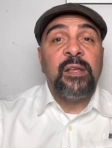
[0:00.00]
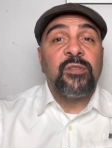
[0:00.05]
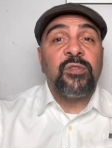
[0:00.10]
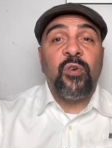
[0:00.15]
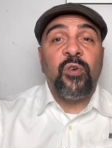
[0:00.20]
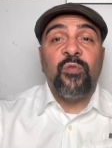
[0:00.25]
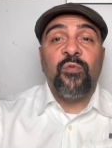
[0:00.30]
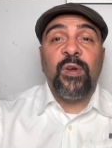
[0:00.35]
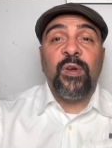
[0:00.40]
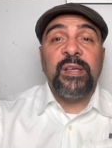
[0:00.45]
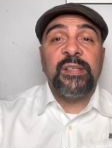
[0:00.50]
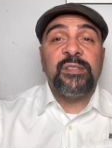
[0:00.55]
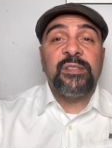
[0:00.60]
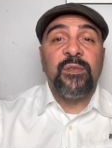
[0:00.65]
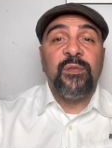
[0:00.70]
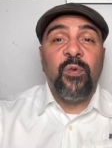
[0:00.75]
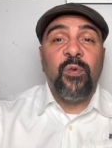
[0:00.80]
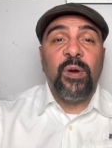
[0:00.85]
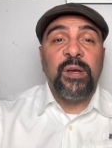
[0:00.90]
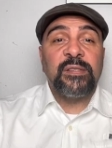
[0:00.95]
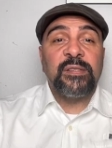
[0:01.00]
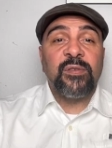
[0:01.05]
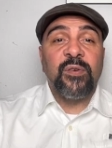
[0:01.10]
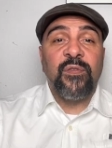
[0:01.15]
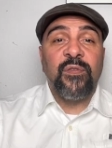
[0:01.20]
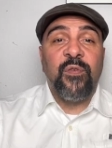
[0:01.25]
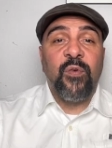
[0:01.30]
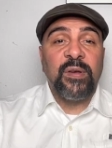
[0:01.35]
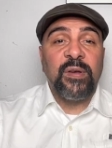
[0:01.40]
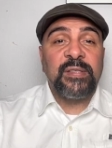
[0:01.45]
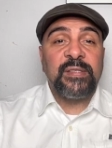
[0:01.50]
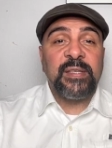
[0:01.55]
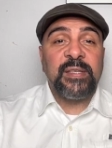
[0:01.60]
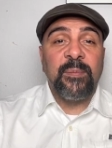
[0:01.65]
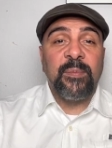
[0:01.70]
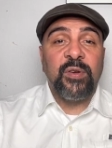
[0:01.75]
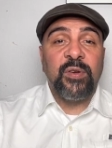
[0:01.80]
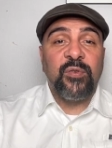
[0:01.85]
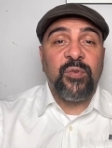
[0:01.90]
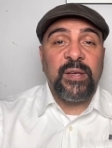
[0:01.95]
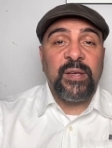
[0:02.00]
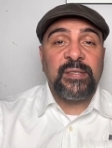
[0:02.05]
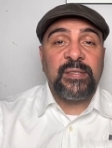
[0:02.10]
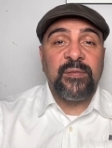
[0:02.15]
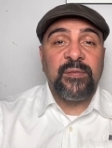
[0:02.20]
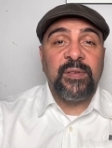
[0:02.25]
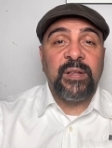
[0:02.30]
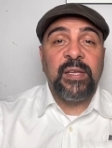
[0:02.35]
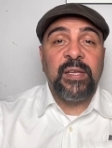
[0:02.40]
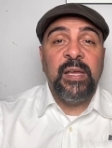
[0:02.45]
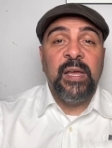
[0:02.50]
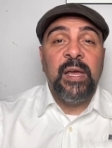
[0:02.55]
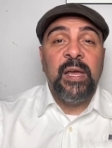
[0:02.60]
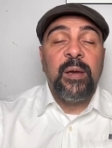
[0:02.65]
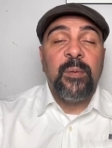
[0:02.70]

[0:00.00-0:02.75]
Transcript: don't raise your voice or force them aggressively.